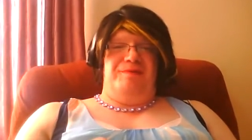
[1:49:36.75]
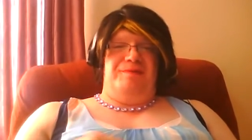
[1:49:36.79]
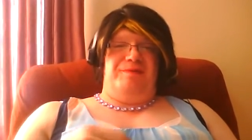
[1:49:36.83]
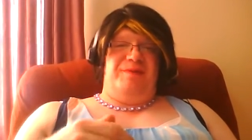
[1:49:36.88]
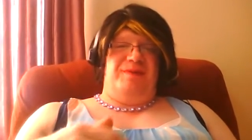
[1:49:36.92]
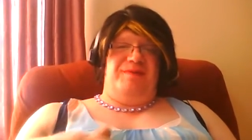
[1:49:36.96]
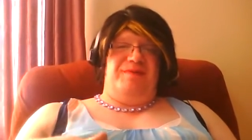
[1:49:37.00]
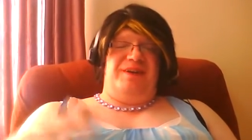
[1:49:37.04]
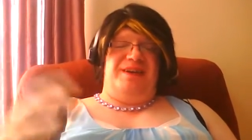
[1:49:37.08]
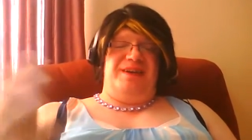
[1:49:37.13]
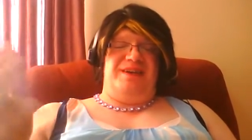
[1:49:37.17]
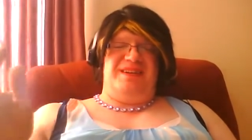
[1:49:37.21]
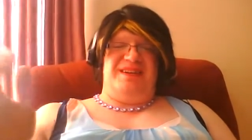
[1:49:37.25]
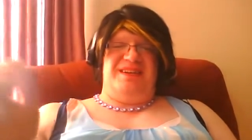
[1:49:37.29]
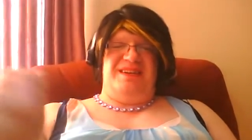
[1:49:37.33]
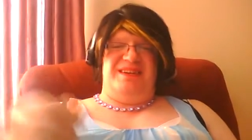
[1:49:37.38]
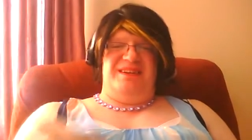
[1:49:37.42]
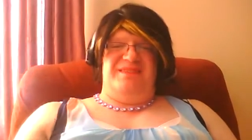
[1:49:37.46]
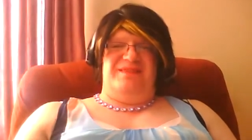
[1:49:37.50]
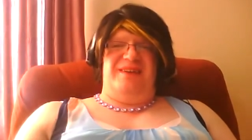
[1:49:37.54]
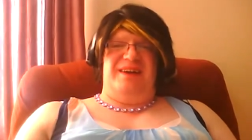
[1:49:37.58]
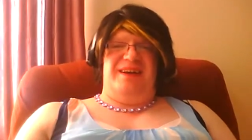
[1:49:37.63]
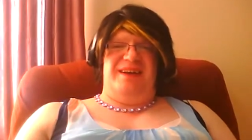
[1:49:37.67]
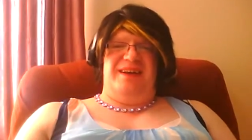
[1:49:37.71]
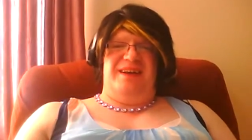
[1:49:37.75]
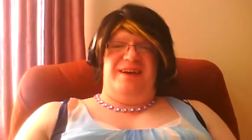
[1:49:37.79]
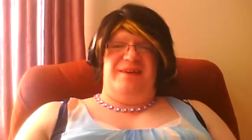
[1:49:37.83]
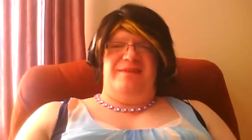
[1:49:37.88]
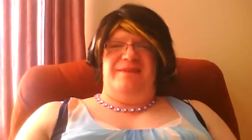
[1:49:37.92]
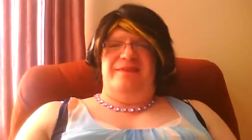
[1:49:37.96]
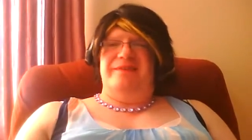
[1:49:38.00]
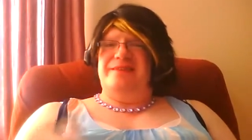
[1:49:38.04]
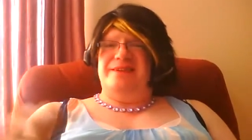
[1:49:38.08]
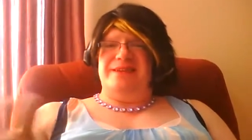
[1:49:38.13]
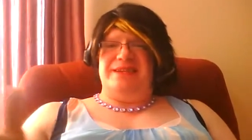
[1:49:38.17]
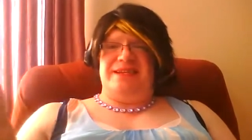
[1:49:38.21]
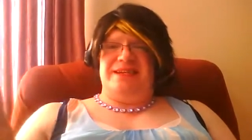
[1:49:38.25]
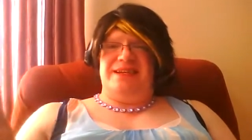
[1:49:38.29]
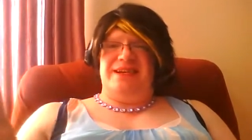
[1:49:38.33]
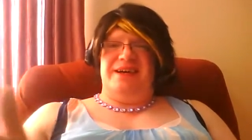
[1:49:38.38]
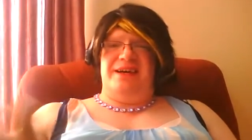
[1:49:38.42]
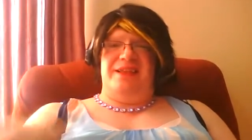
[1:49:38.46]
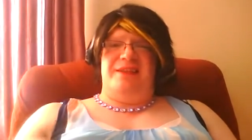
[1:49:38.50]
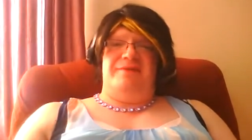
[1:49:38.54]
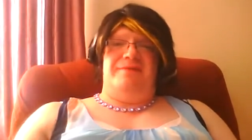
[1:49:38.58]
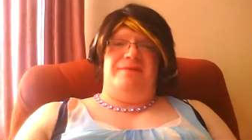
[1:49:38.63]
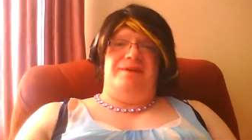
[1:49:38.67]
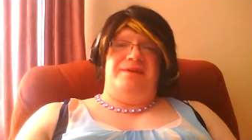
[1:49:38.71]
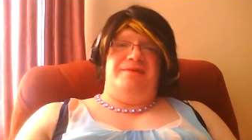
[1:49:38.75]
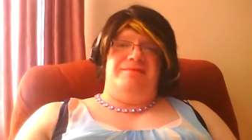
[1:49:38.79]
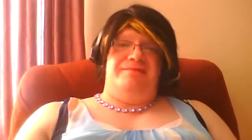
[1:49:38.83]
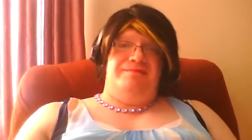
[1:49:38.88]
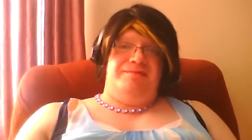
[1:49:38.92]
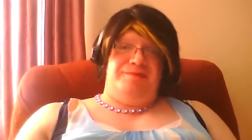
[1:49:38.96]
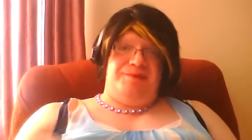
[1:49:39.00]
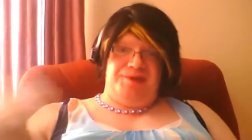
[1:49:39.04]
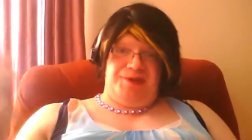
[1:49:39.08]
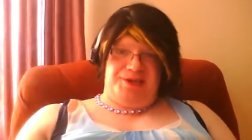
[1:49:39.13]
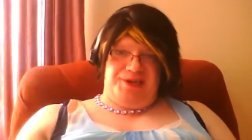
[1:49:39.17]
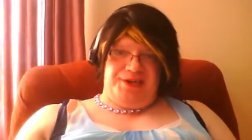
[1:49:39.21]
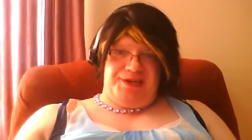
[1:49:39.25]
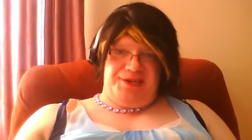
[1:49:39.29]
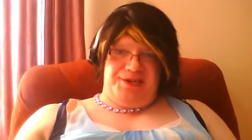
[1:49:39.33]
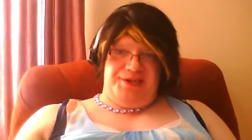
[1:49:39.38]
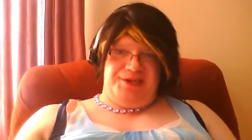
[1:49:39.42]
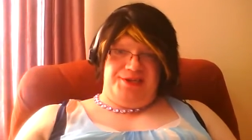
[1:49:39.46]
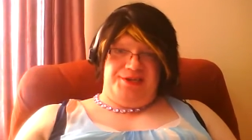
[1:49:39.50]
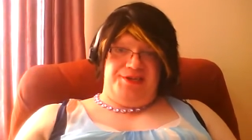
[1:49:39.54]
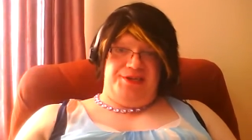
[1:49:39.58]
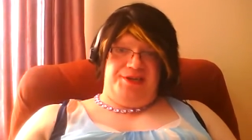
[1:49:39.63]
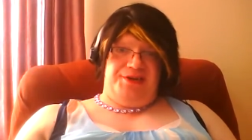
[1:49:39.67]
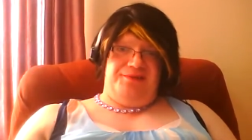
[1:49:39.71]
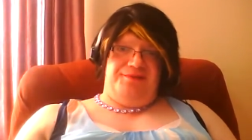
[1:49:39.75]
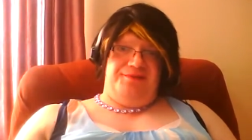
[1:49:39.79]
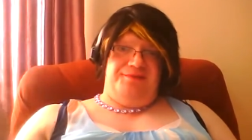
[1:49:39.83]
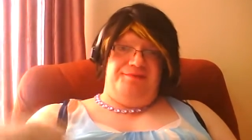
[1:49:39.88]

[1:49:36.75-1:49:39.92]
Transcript: eventually to find out what was another one. More kitchen stuff.